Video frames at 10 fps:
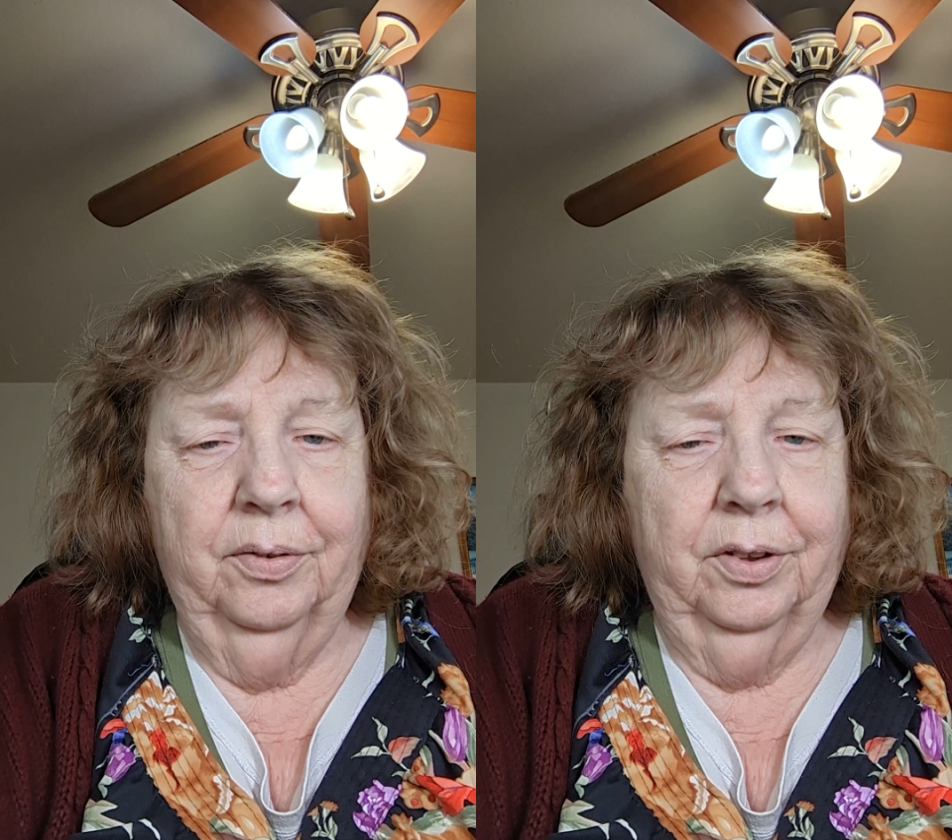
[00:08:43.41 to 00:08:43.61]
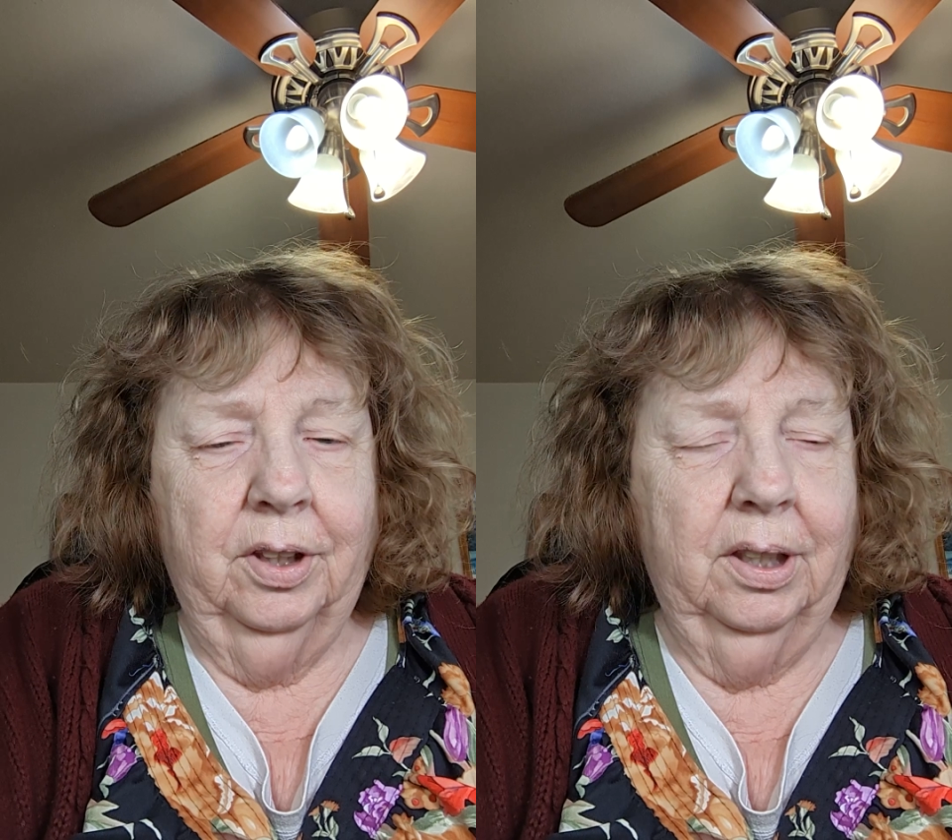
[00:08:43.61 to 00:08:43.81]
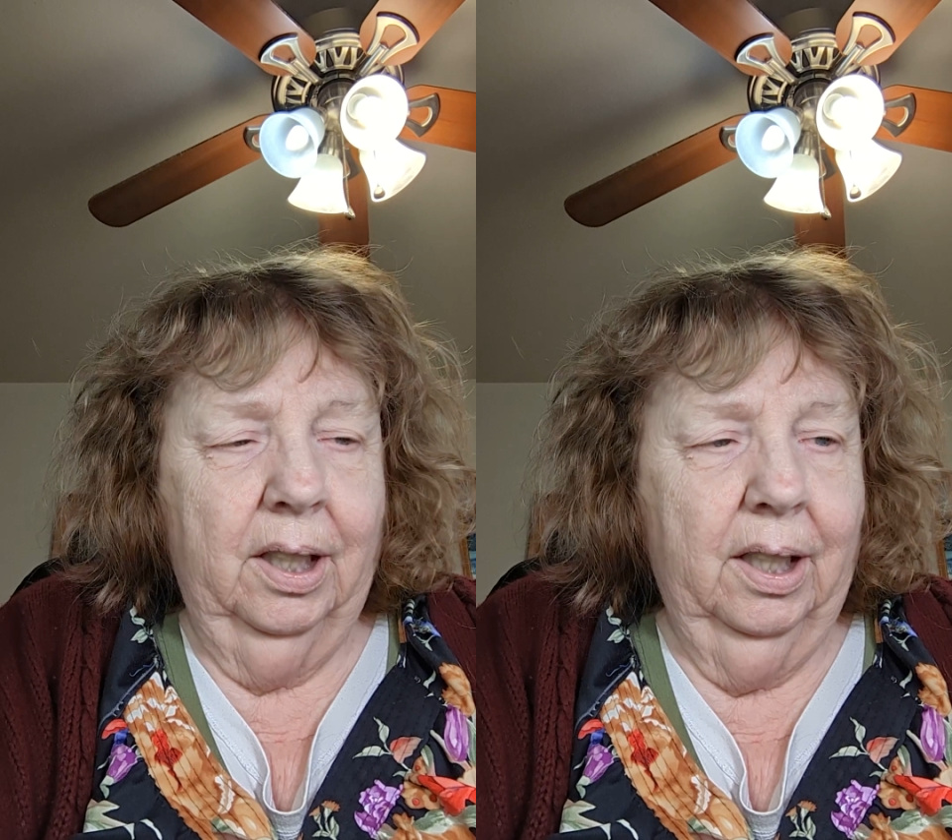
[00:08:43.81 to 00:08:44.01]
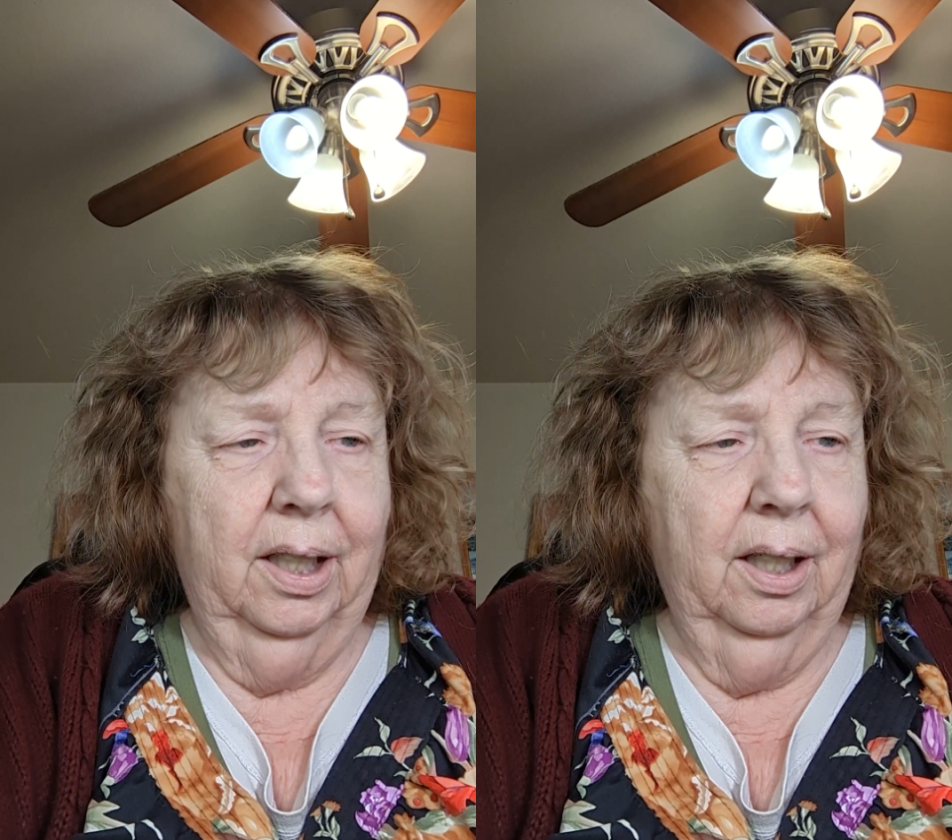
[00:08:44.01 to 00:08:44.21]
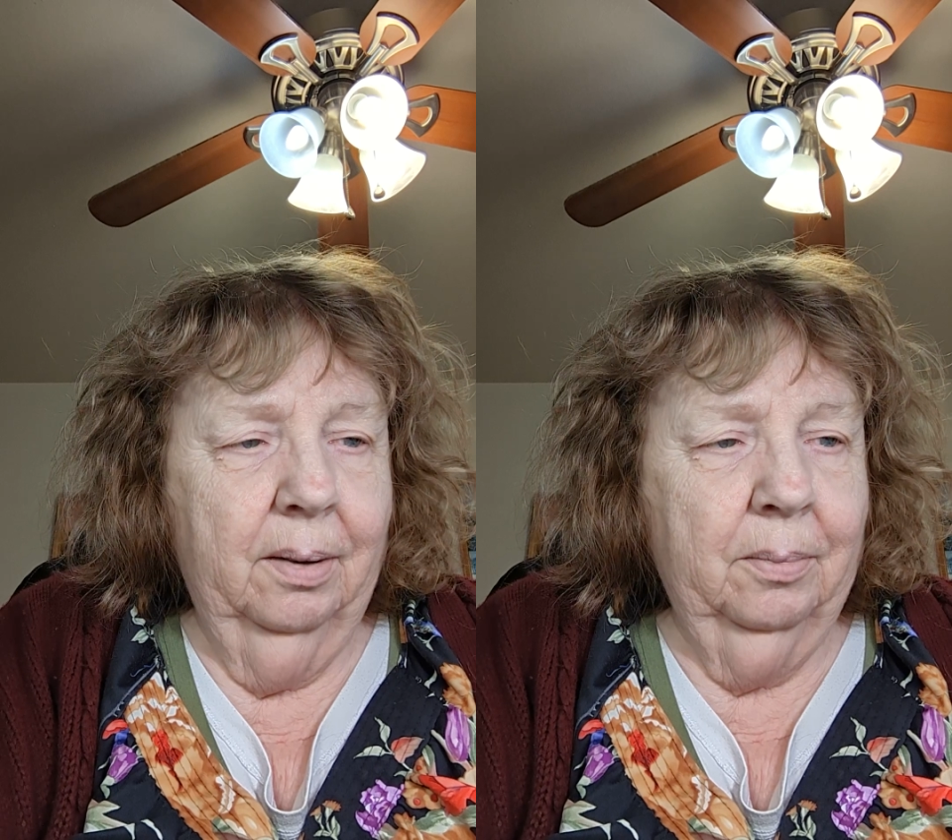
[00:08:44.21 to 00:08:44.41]
for
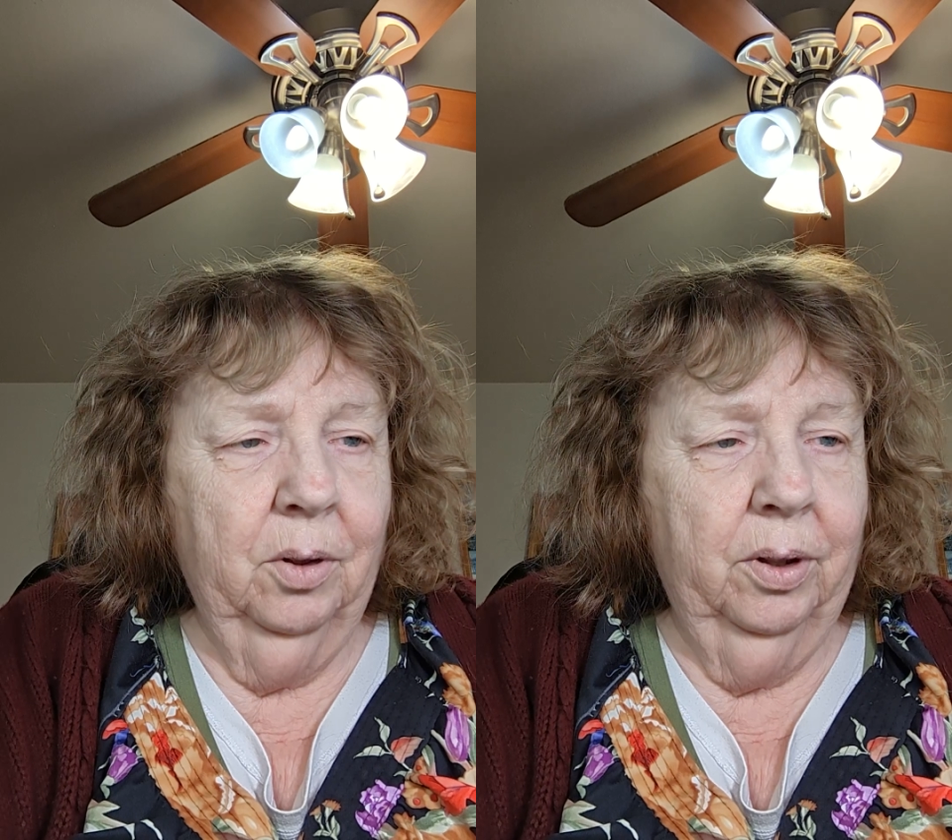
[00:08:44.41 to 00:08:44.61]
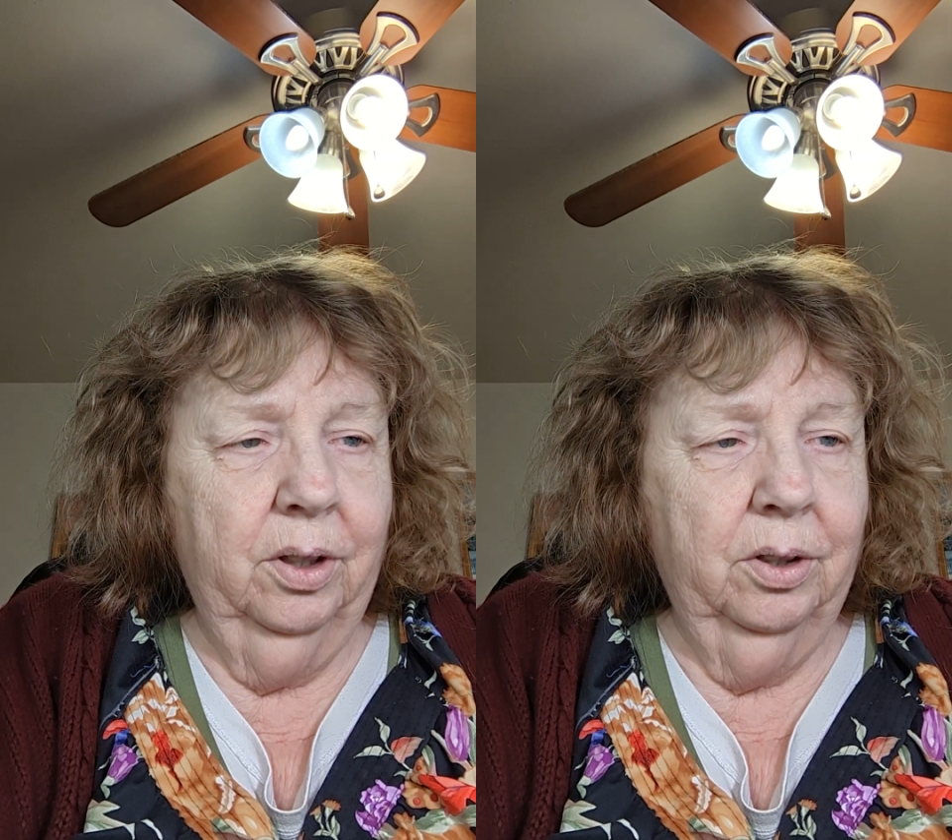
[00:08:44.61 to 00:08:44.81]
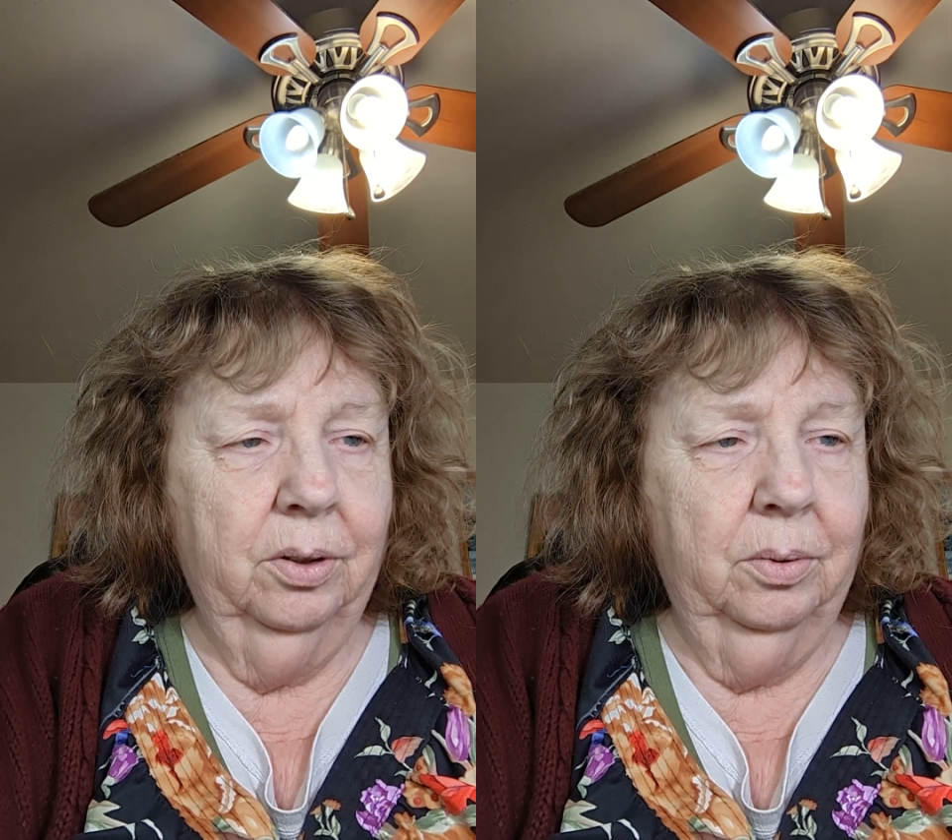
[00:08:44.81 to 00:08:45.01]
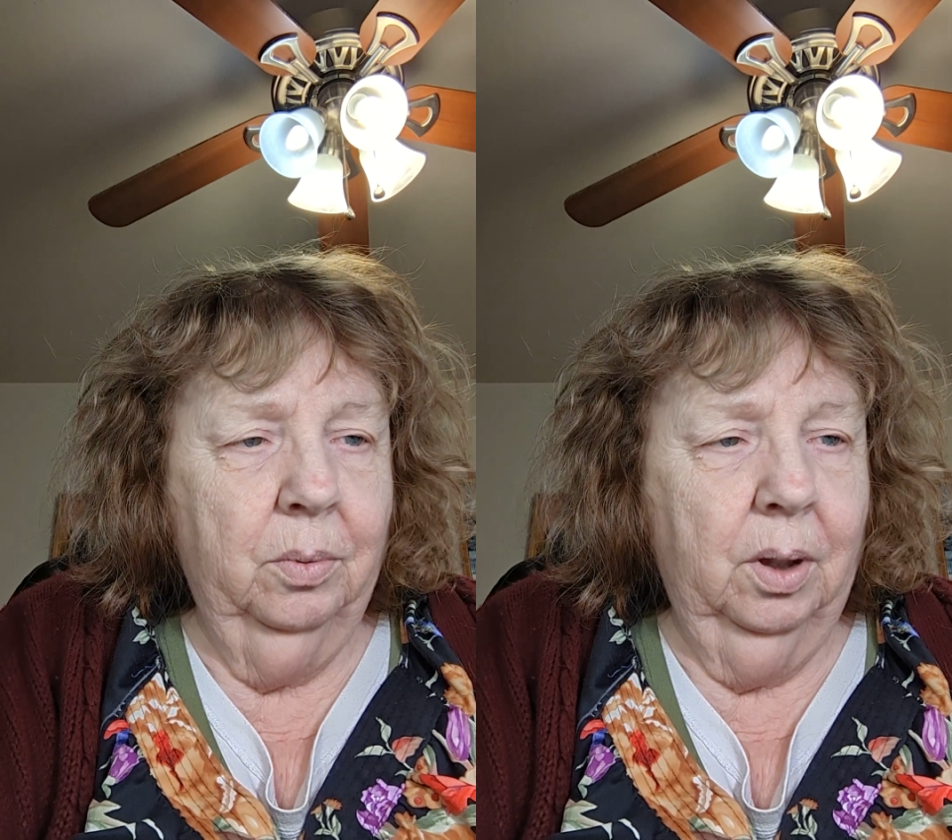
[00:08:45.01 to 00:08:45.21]
today. I'm going to